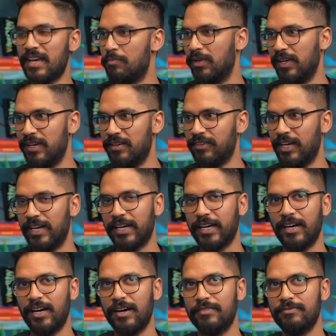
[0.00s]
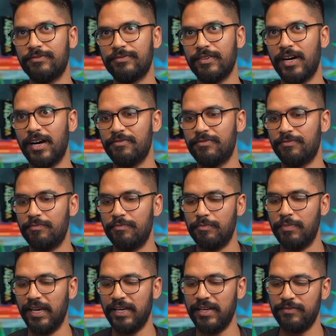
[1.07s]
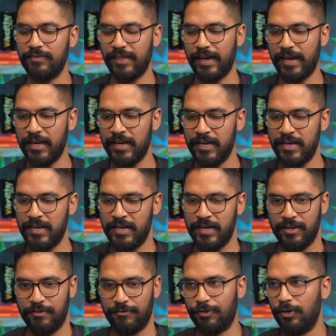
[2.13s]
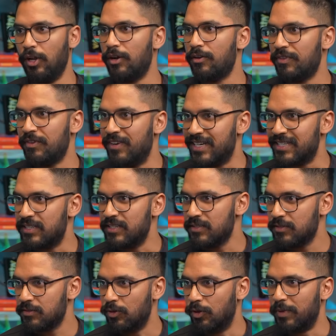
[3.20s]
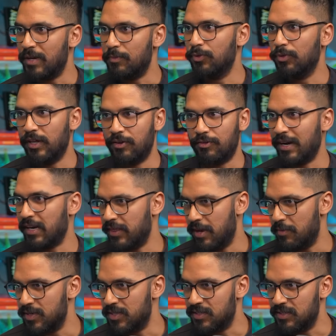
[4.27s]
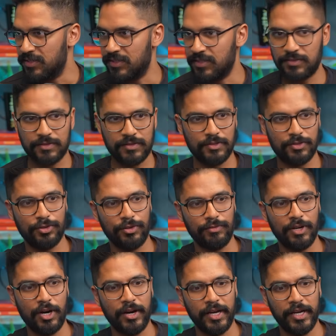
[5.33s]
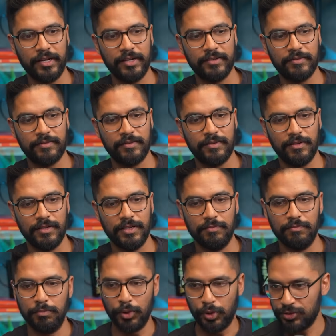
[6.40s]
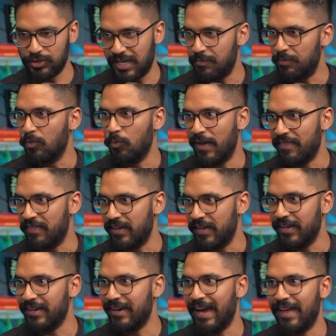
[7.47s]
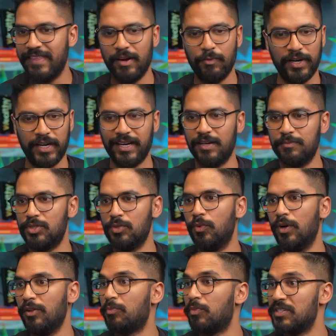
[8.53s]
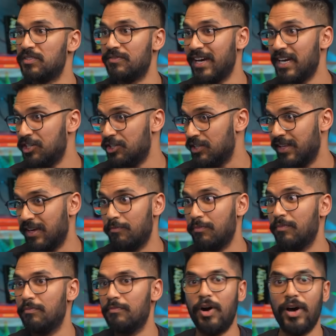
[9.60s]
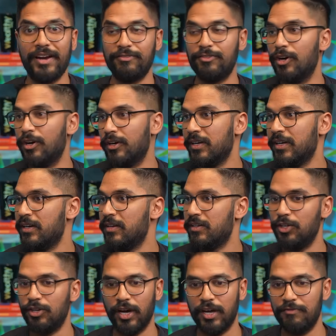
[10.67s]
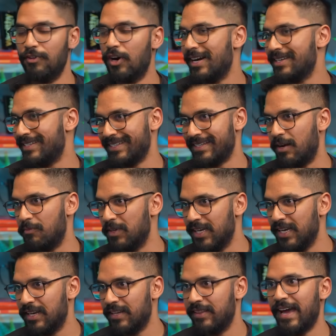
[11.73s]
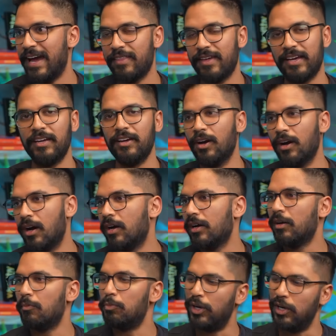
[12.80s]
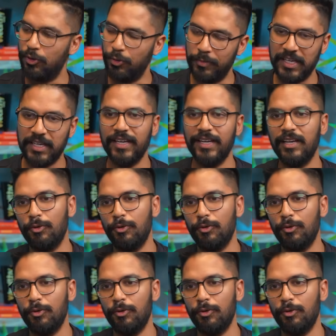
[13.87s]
belief. Like I've believed that for a lot of investors or people that are running their business, it's sort of going balls deep in one thing. And then when it comes to wealth preservation, they might have got, advisors coming in and now they can go, I'll put a little bit here,